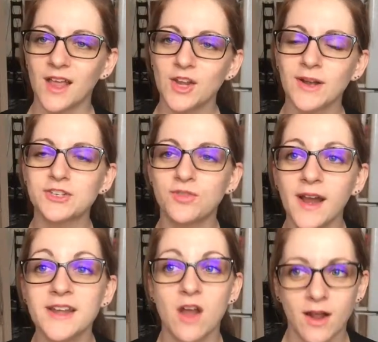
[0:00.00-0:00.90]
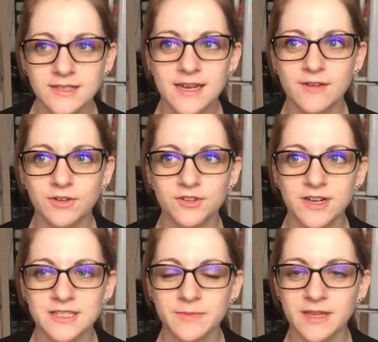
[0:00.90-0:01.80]
you know, I try not to have
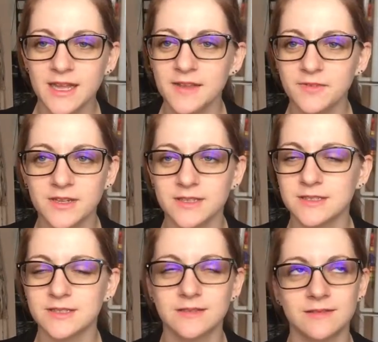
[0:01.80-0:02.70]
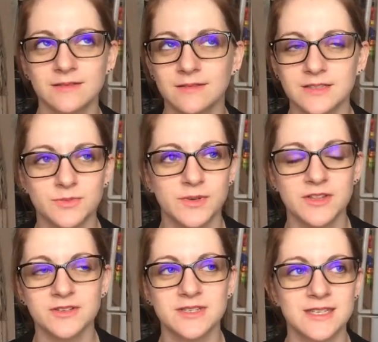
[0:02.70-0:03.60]
regrets in my life because it's one
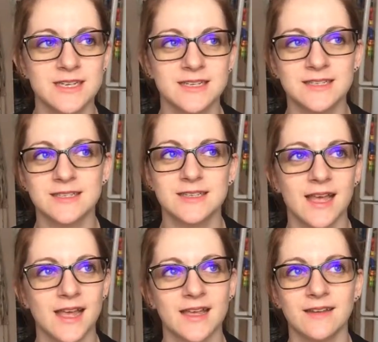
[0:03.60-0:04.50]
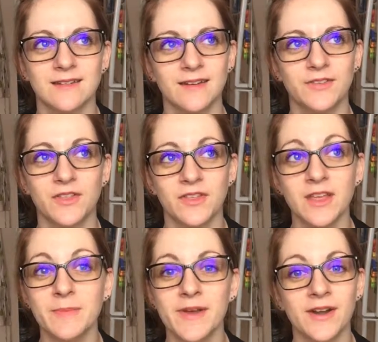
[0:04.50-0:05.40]
of those things that if you
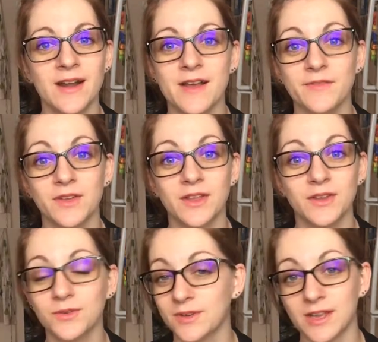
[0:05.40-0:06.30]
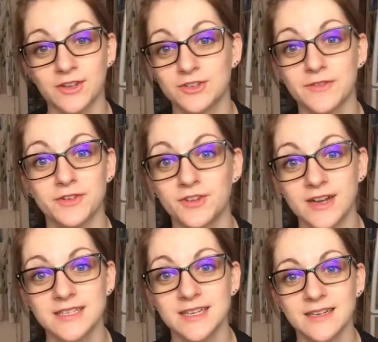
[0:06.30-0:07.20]
think about it enough, it could drive you
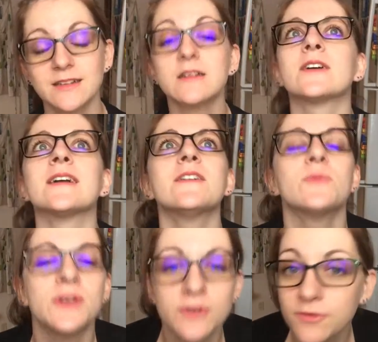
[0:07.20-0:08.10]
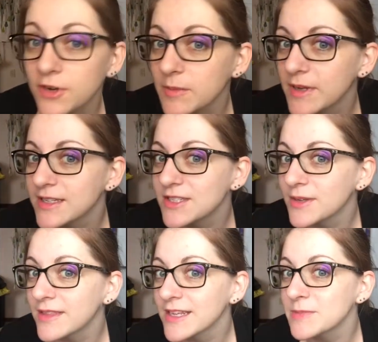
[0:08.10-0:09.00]
crazy. Look, I got a window in front of me, so
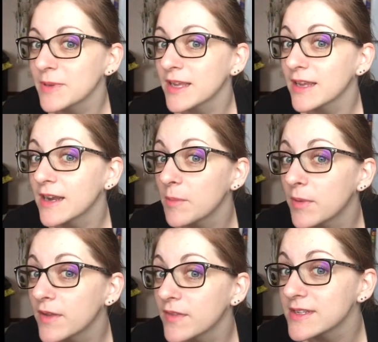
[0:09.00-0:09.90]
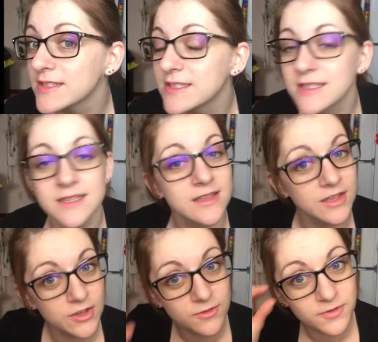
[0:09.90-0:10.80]
I think it's picking up the
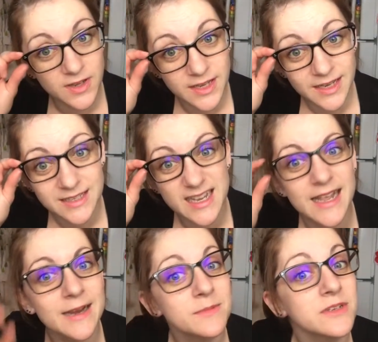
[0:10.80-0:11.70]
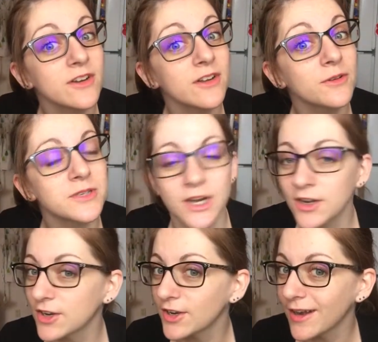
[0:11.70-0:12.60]
UVs and I'm starting to go
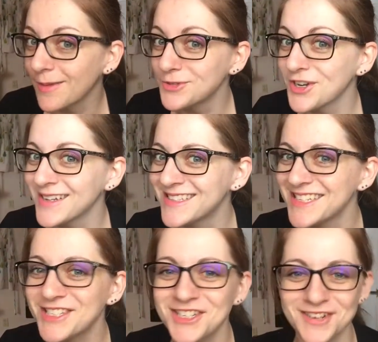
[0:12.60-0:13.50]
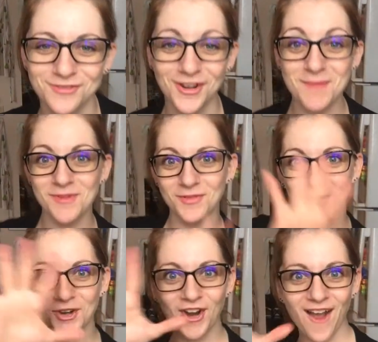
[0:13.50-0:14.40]
darker. I'm transitioning right
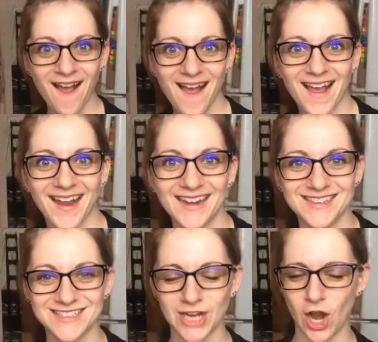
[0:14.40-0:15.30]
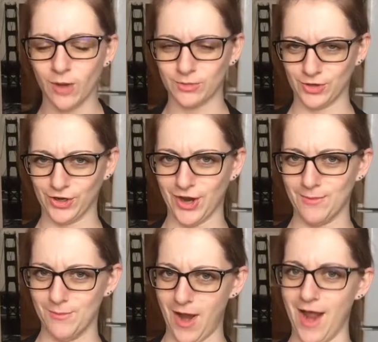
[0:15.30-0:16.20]
before your eyes. I'm gonna
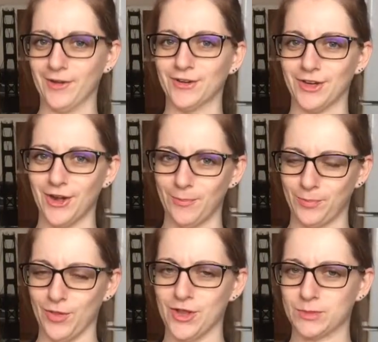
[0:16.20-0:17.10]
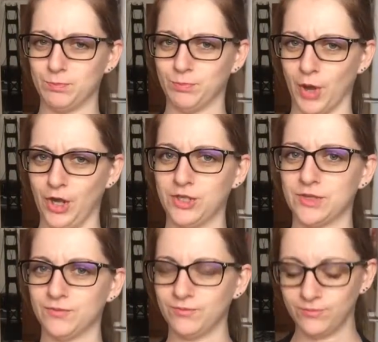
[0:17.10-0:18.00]
get manly up in this
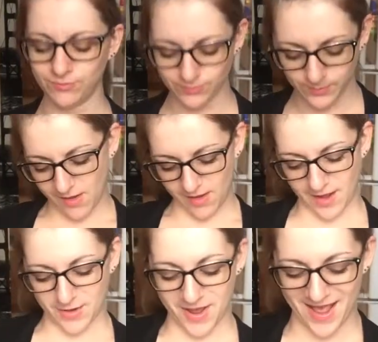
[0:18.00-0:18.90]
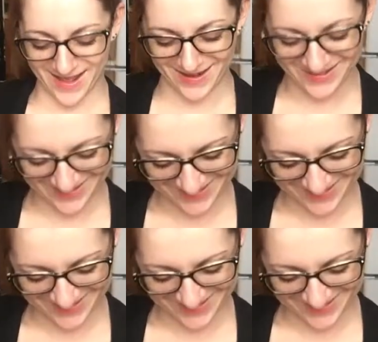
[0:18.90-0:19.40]
piece. Anyway,